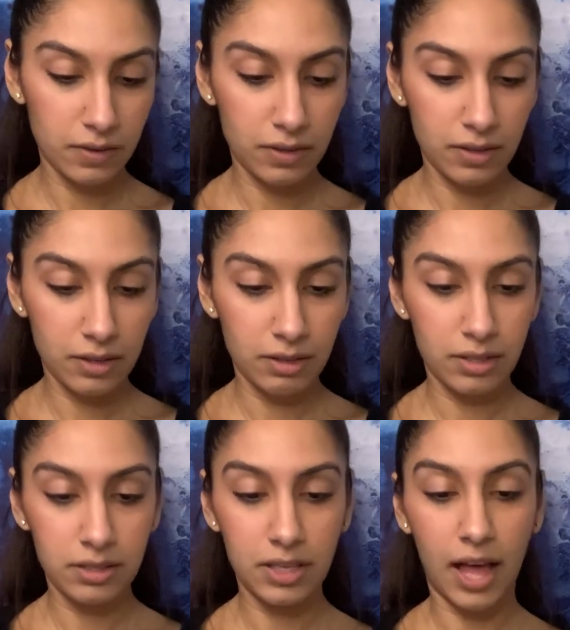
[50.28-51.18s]

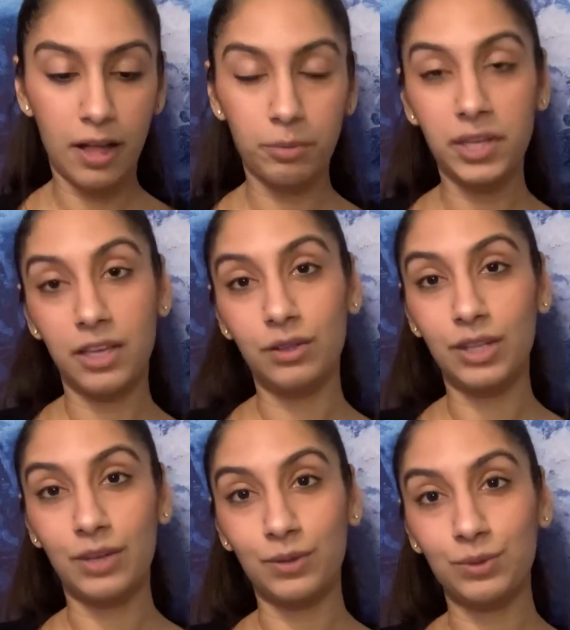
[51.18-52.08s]
to help heal
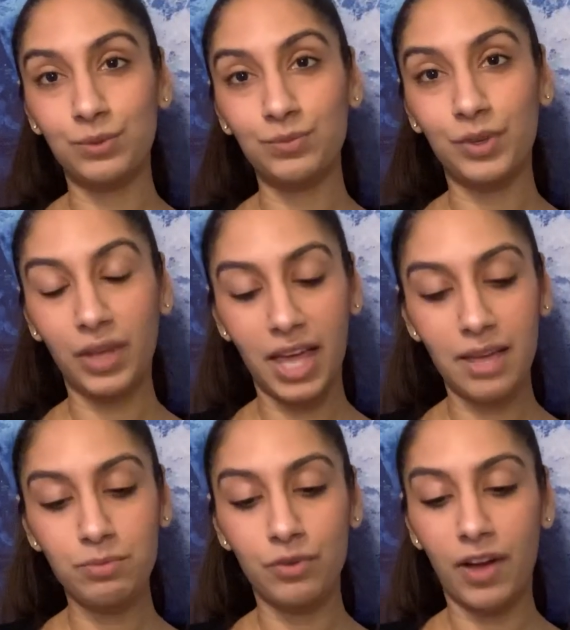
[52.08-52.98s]
you, okay,
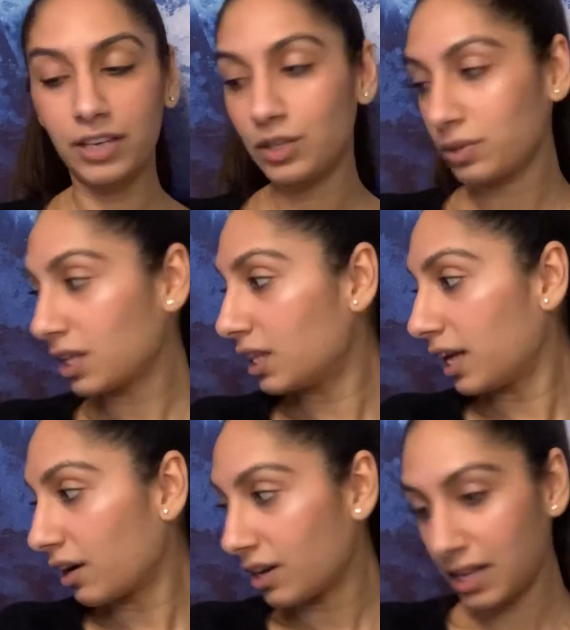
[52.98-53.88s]
and provide you with
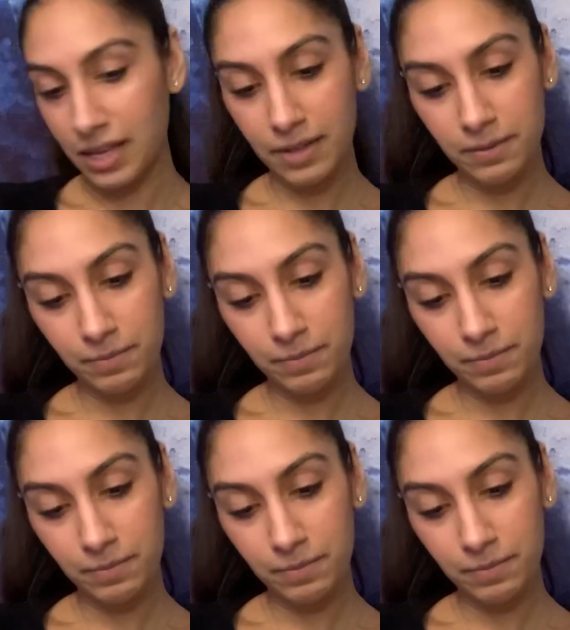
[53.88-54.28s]
clarity.